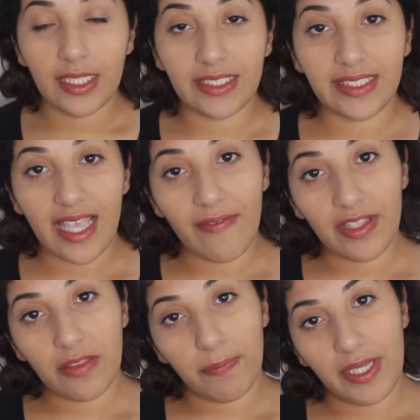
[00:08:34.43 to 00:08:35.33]
The
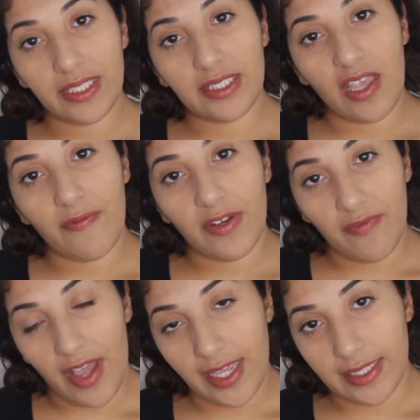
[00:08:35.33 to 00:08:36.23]
seventh piece of
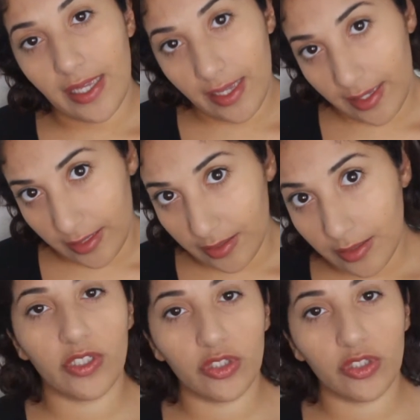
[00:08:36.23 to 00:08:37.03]
advice is, when